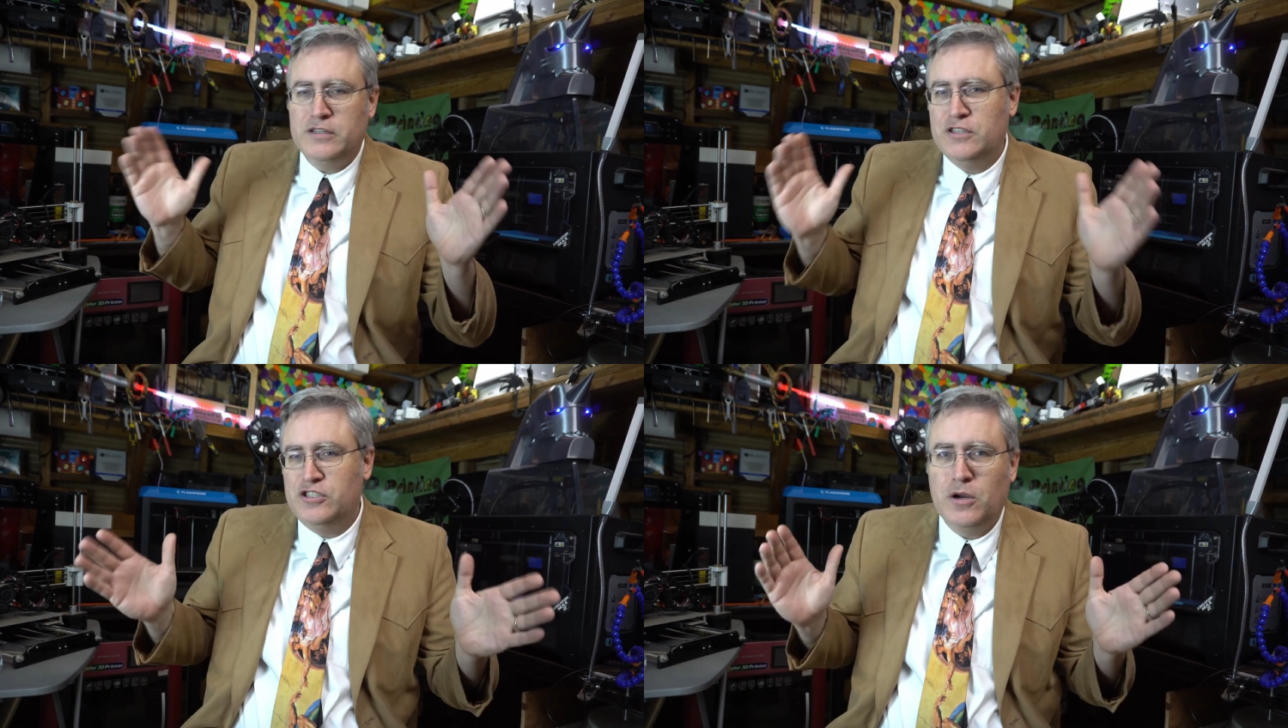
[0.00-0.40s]

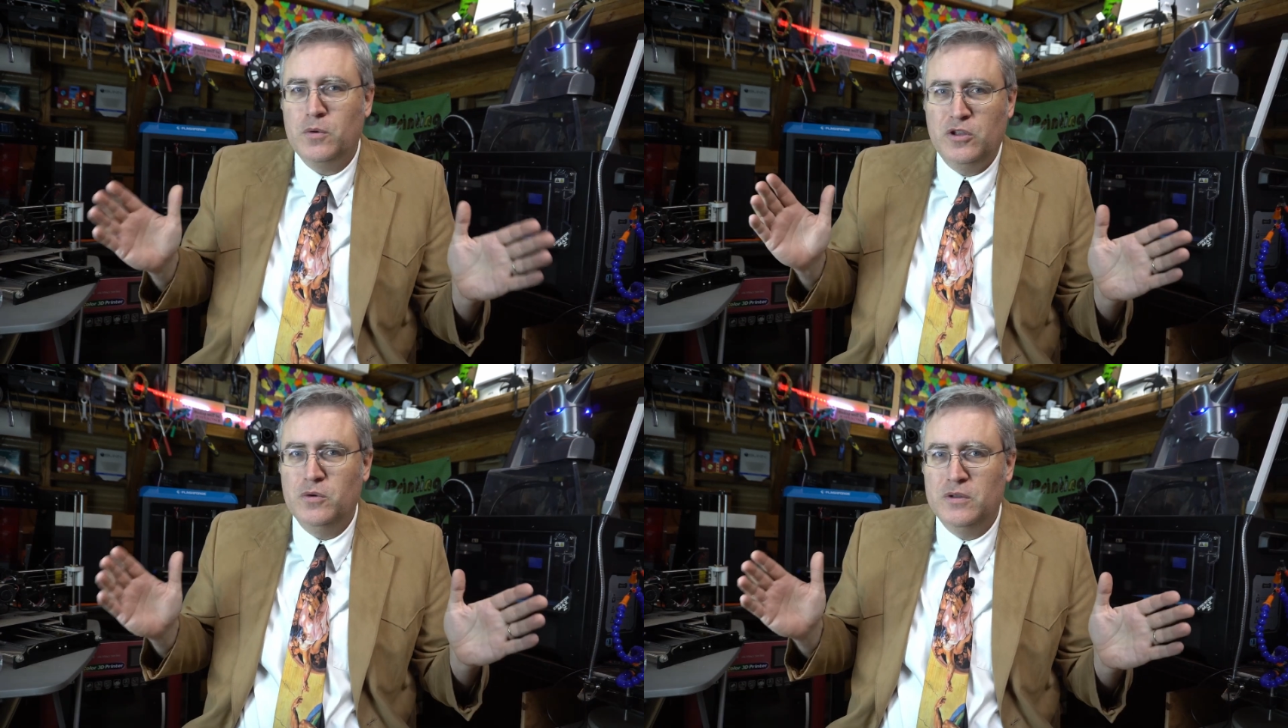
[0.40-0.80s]
to share
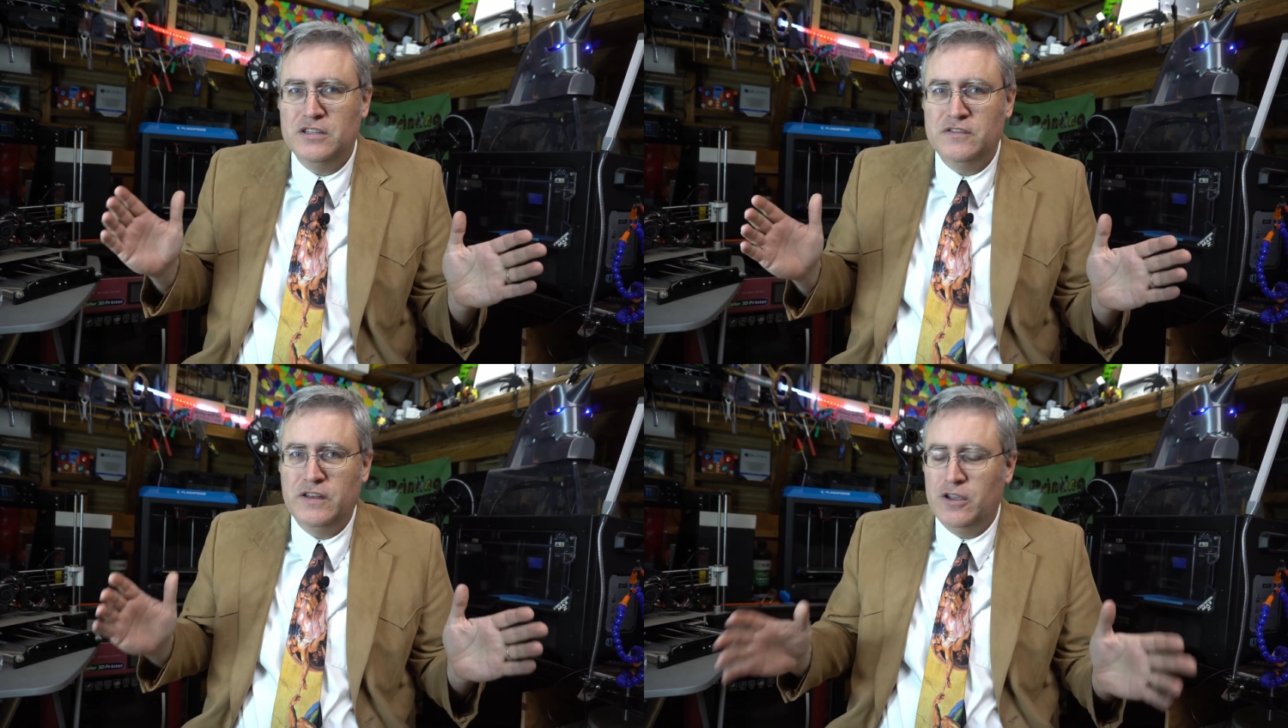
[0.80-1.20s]
with you in
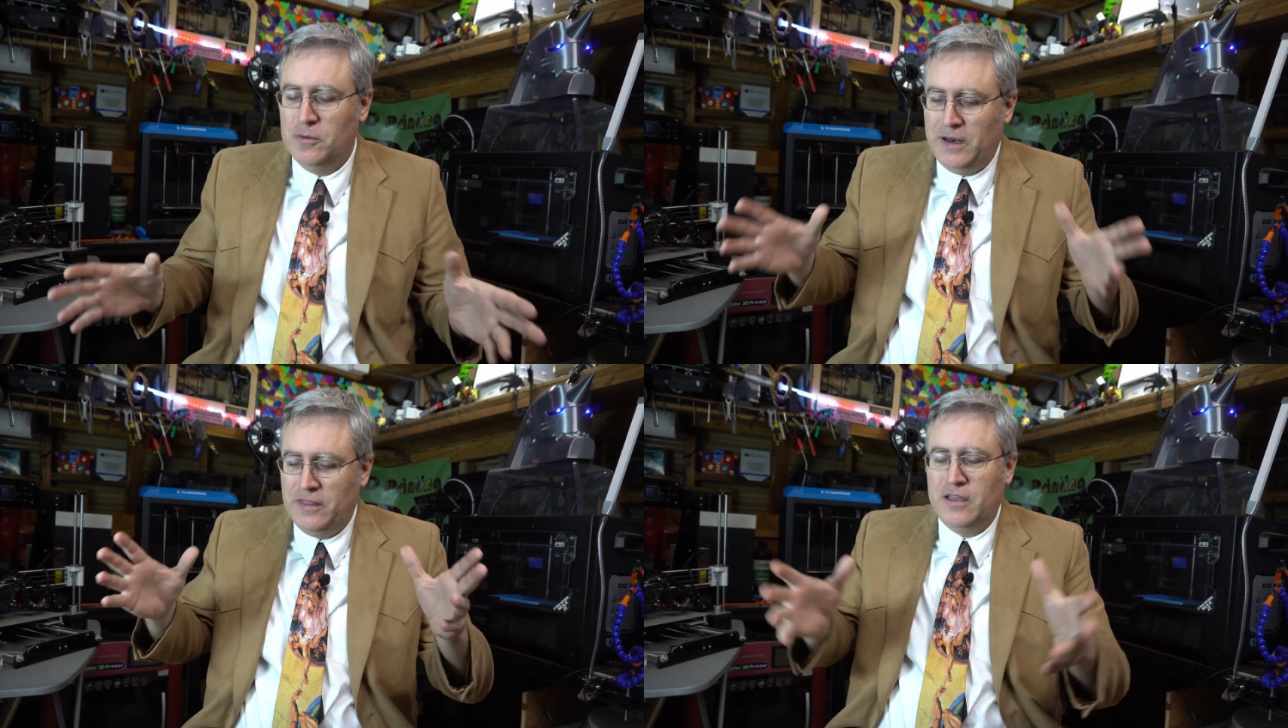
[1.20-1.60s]
this video,
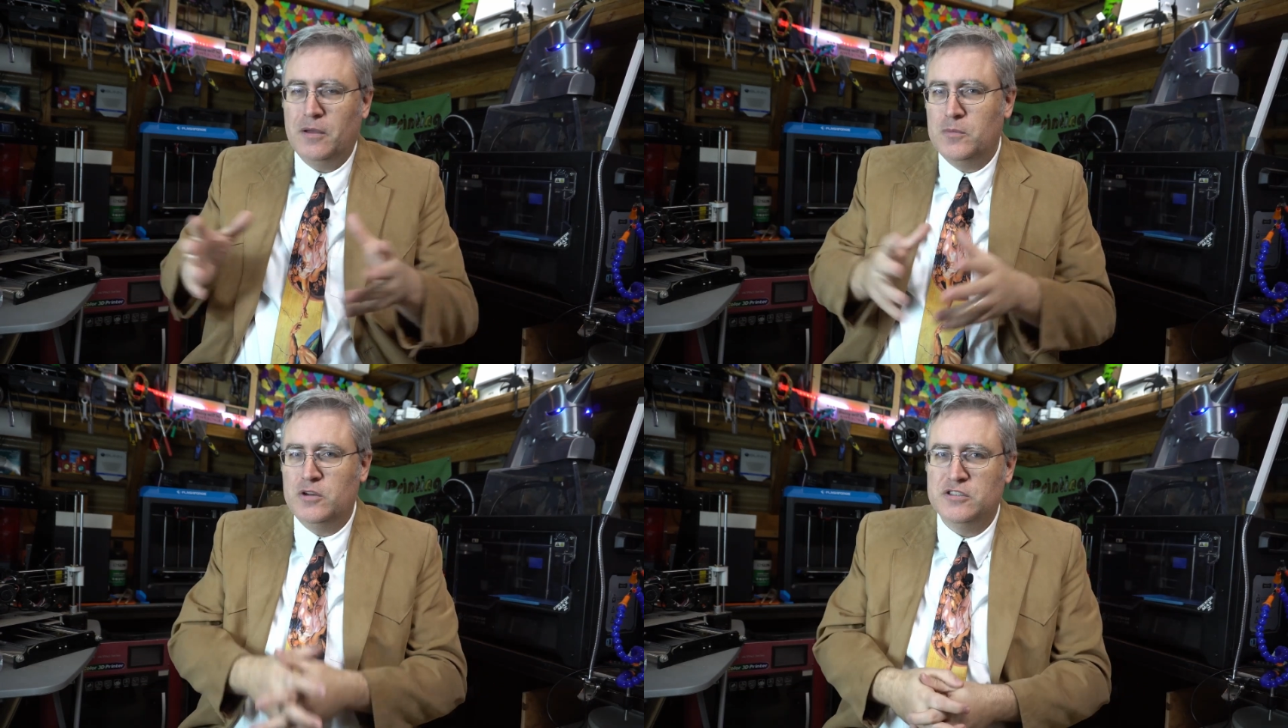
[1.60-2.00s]
but I think
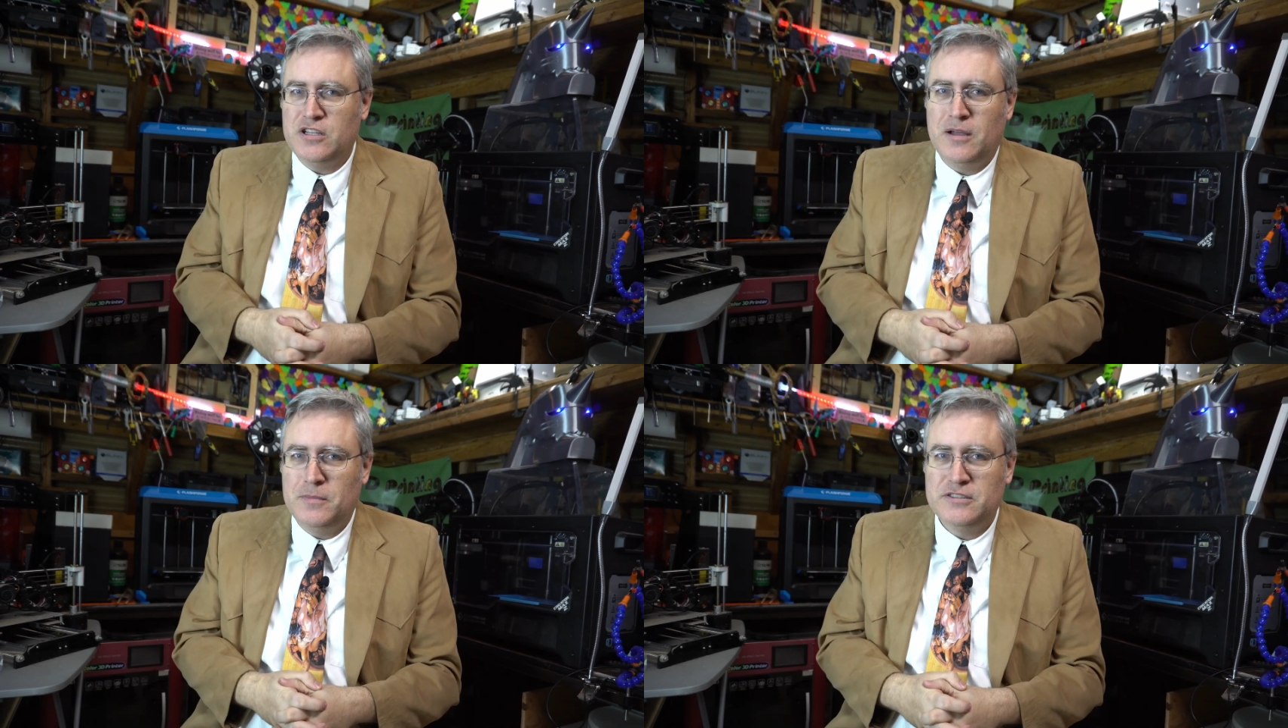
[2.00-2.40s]
I'm going to
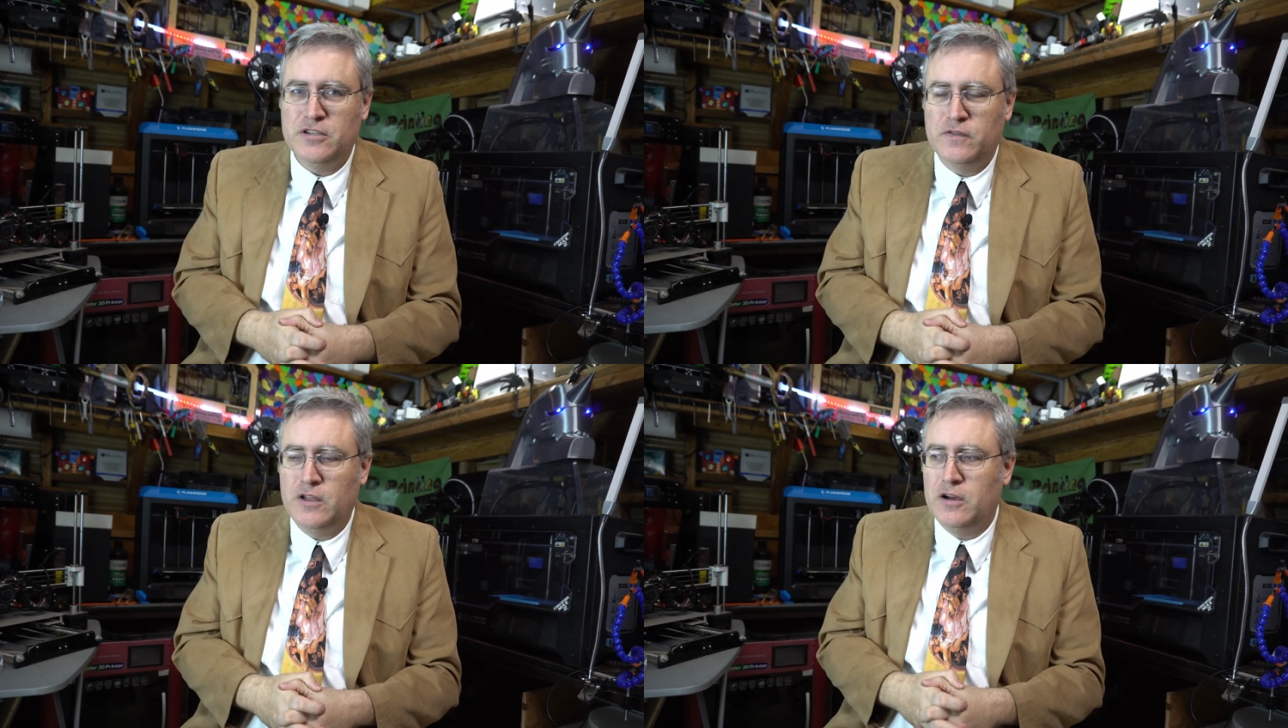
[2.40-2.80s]
stop
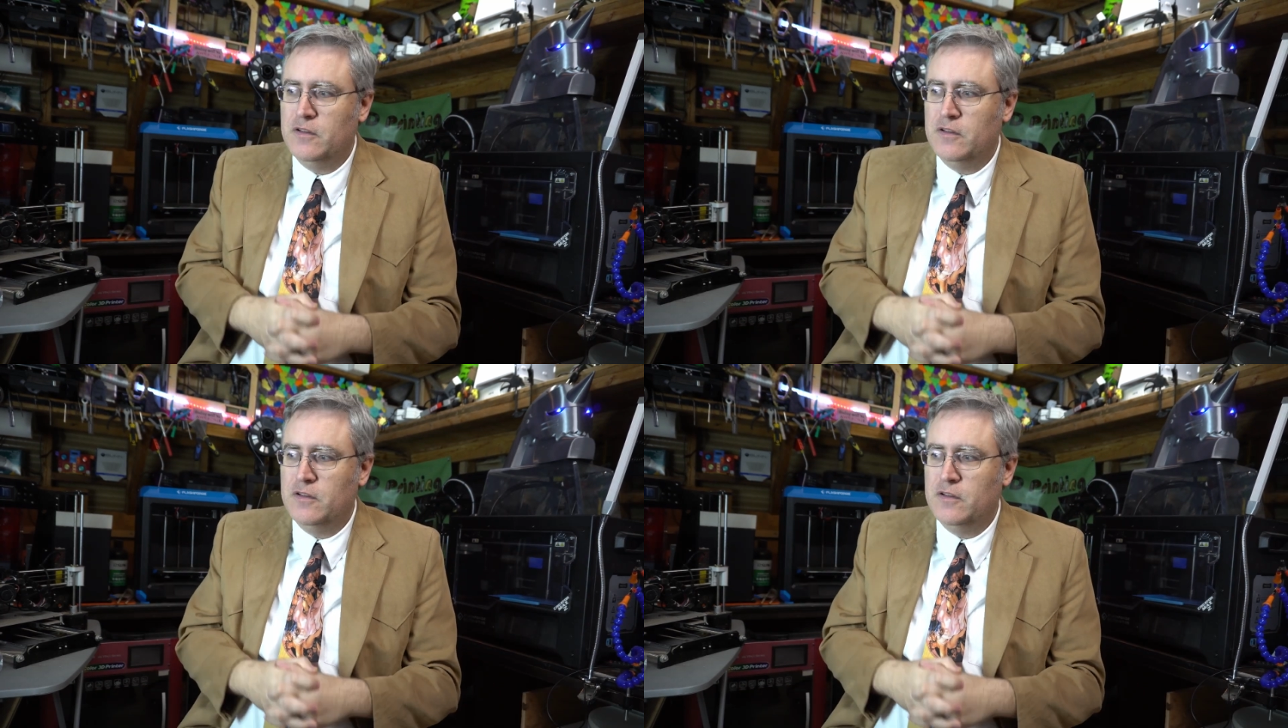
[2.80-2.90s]
myself there.